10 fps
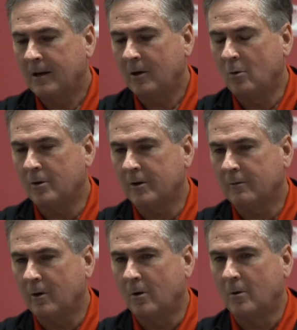going on the
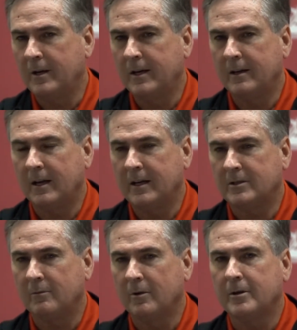road
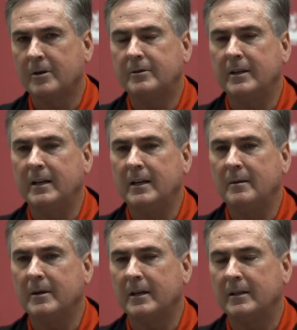against a really good
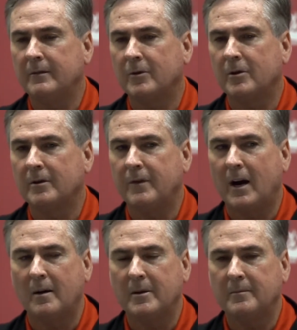team in a difficult
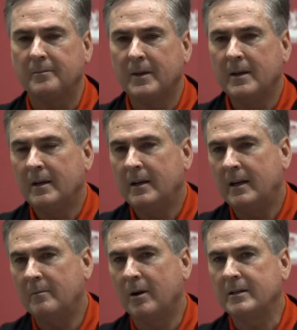environment,
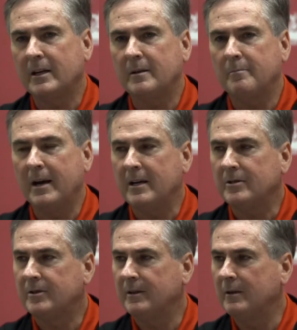it brings out the
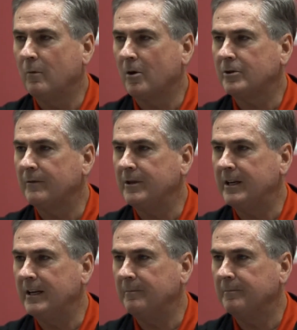best and the worst of your
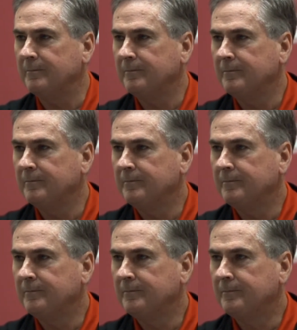team.
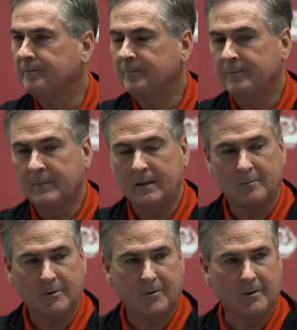
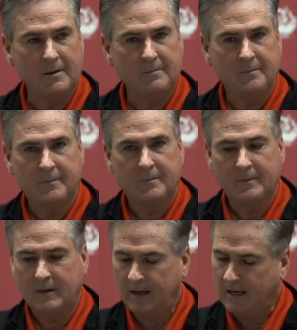Number three,
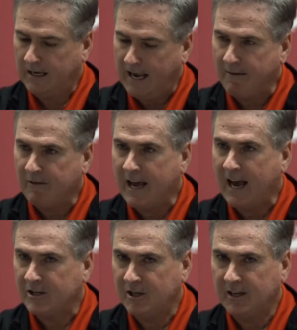it
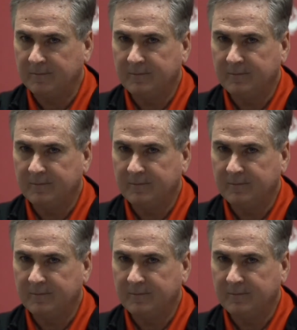galvanizes you.